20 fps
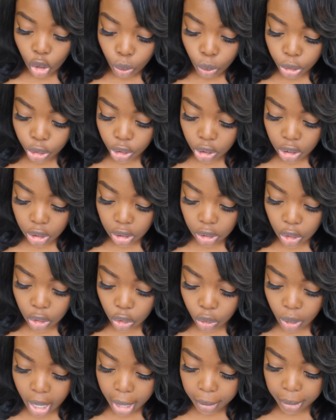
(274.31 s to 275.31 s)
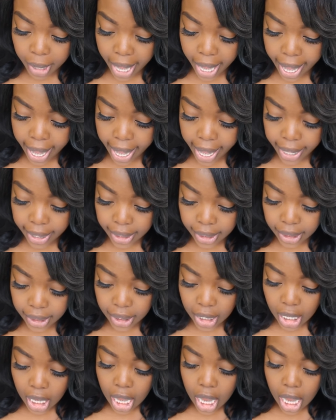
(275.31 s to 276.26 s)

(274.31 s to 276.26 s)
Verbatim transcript: which is described as